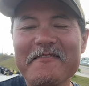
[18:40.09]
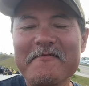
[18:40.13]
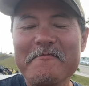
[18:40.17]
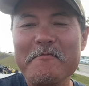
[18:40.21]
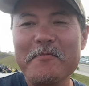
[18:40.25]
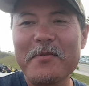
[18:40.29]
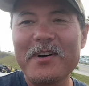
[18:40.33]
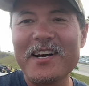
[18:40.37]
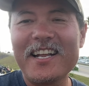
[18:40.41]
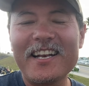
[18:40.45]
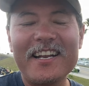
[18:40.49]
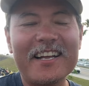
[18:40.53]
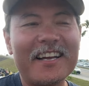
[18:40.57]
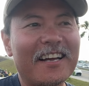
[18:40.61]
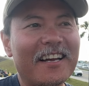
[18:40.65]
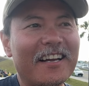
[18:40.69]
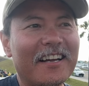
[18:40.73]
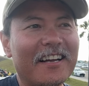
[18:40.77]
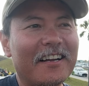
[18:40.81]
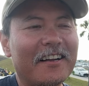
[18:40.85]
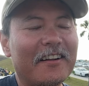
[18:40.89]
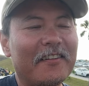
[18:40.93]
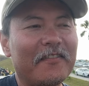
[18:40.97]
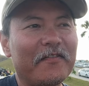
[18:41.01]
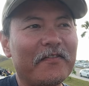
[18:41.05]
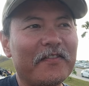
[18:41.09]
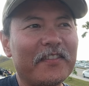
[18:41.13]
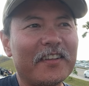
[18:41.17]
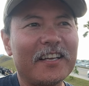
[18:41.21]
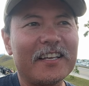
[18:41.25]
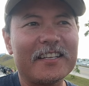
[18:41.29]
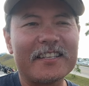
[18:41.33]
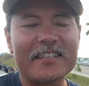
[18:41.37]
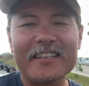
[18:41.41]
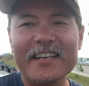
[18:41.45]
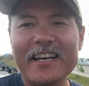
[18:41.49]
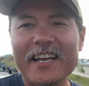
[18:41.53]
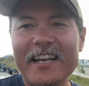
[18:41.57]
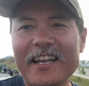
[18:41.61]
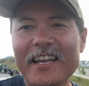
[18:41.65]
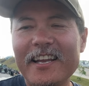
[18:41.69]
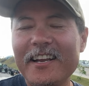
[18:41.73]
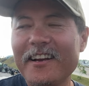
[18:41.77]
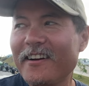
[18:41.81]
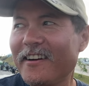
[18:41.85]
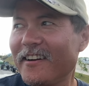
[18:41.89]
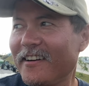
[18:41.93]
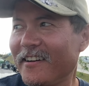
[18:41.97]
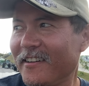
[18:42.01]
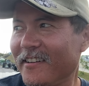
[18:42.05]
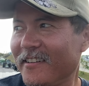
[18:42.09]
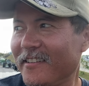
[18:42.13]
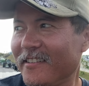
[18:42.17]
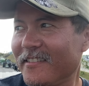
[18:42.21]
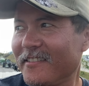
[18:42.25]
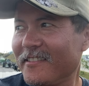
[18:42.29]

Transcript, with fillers: But it's like here,